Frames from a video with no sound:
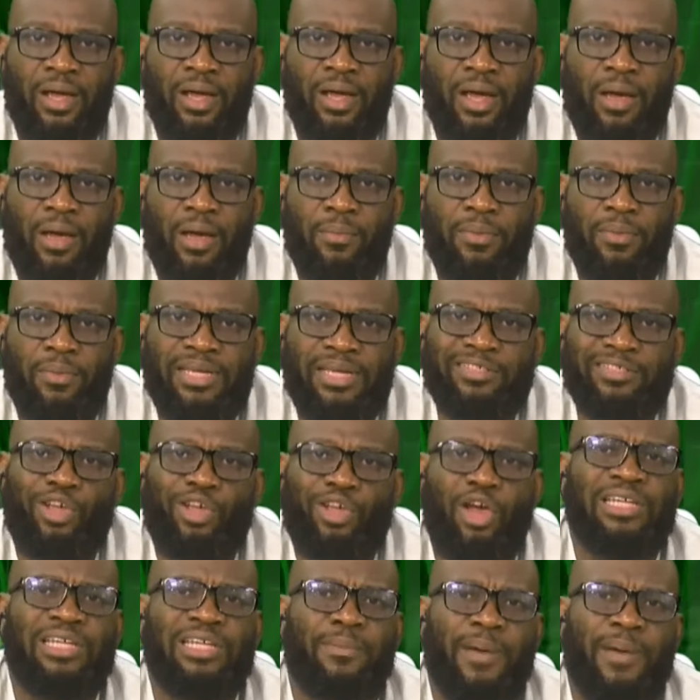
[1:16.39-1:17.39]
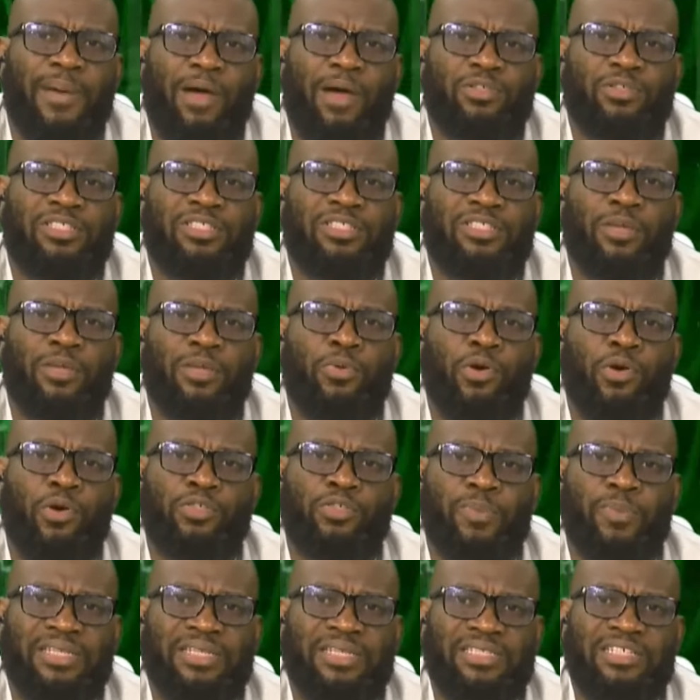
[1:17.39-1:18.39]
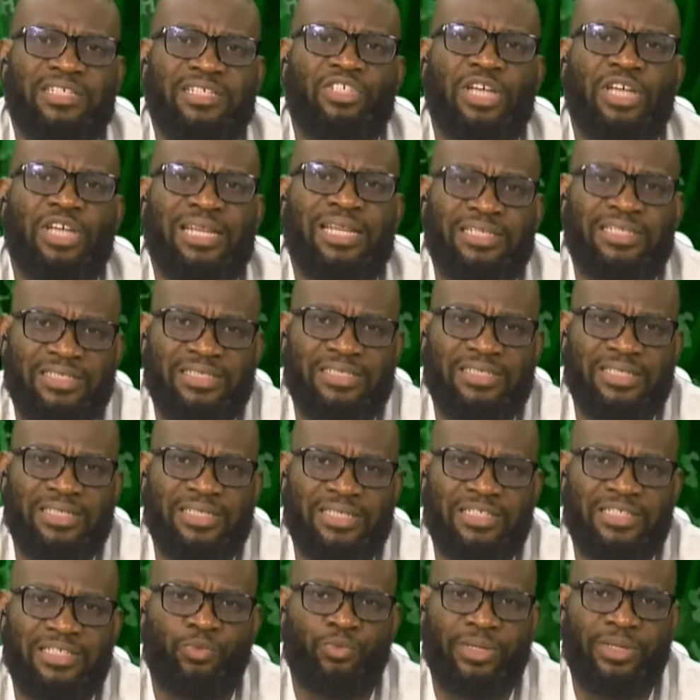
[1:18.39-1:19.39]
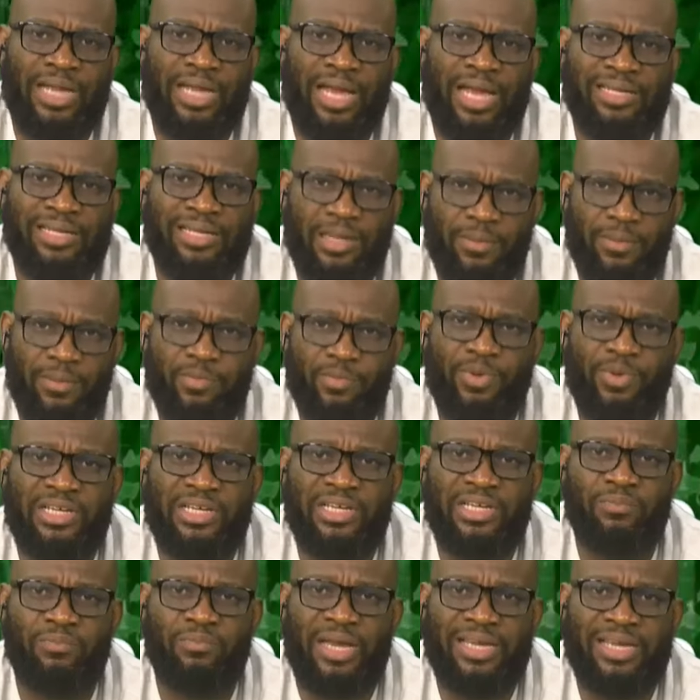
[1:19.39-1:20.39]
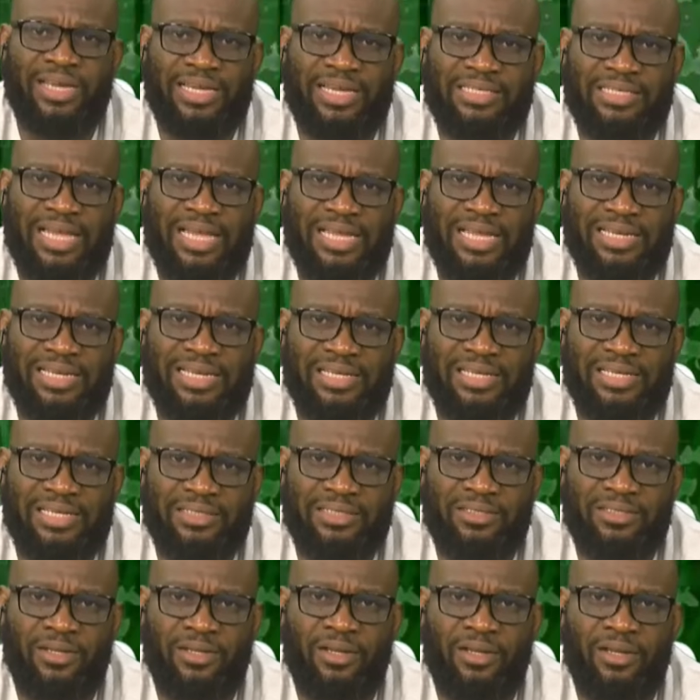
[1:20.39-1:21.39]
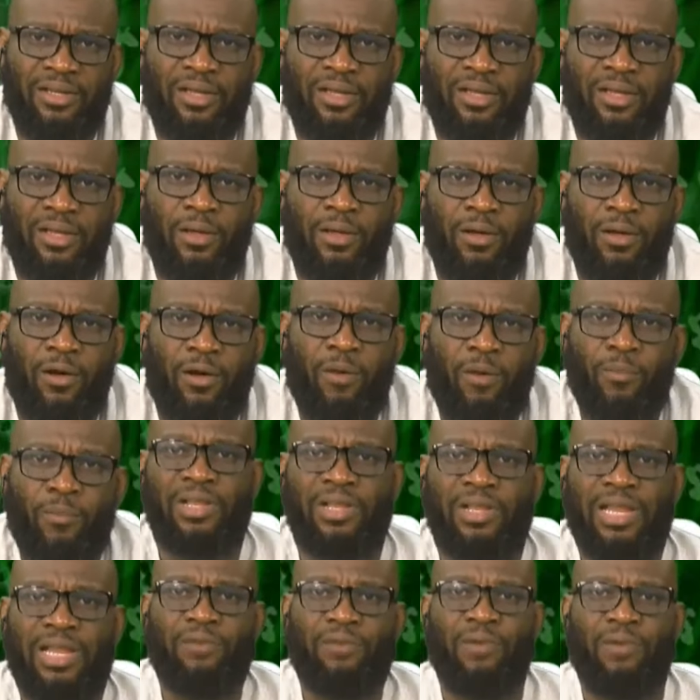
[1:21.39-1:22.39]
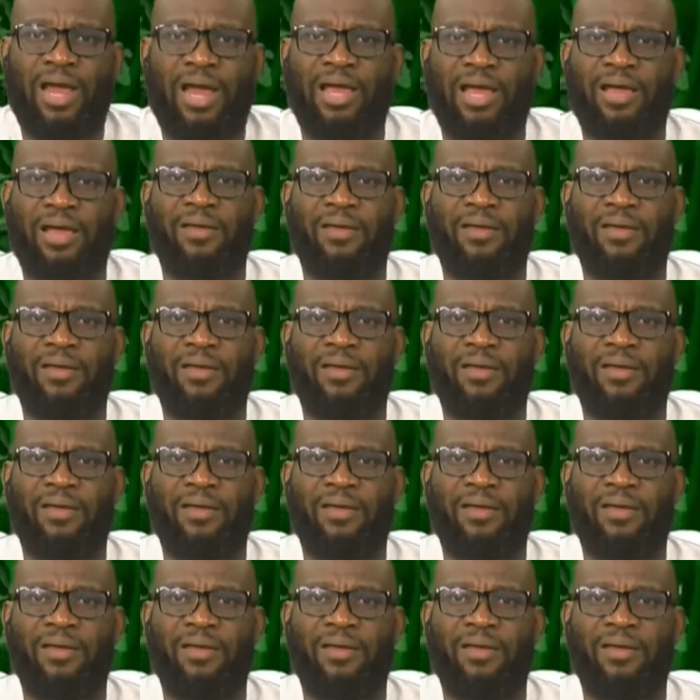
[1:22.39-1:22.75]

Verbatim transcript: Uh, in talking about the prospects and challenges in this regard, let me bring in my guest analyst, Omolara